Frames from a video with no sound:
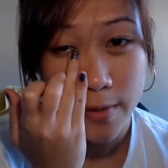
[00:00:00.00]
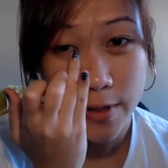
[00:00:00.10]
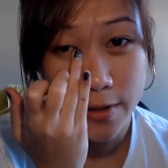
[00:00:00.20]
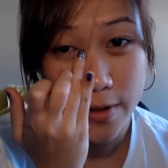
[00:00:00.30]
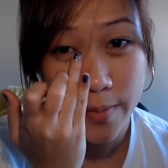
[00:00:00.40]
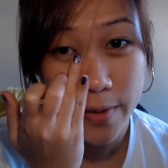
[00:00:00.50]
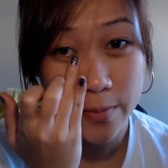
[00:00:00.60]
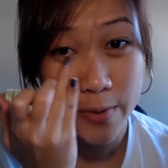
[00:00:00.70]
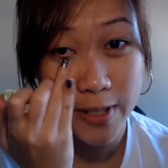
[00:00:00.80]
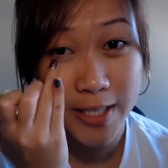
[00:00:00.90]
Be sure to be
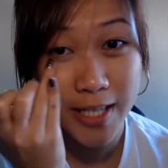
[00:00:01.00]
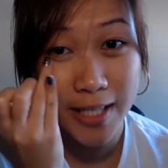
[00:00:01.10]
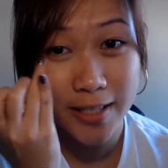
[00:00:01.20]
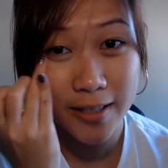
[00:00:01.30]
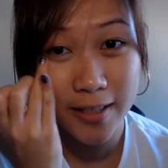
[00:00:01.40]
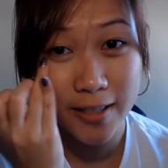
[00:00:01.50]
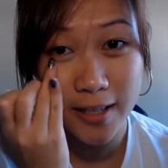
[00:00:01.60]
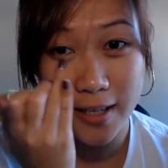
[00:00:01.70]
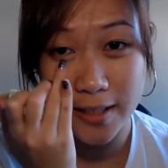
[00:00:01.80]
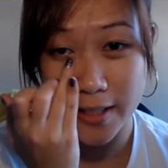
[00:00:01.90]
really gentle
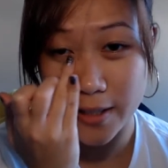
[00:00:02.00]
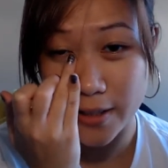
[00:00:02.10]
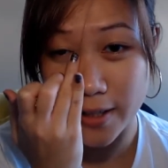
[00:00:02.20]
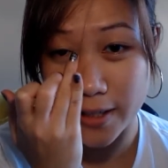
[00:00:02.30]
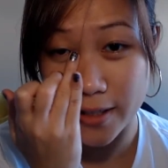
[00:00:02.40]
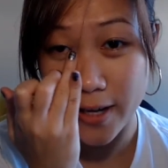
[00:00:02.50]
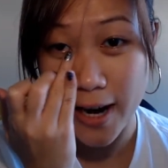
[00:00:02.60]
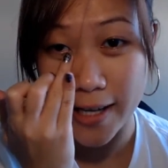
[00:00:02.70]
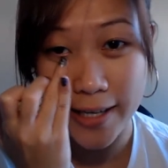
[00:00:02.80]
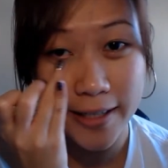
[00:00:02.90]
in your under
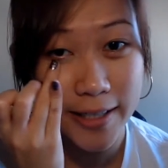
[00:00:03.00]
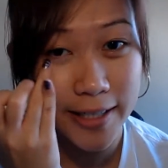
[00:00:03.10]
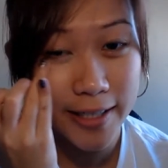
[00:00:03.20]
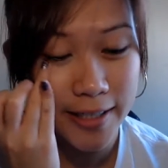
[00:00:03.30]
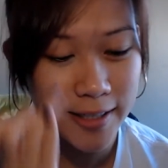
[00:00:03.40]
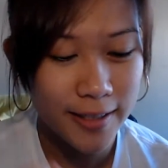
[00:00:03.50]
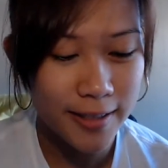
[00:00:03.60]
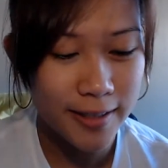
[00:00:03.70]
eye area.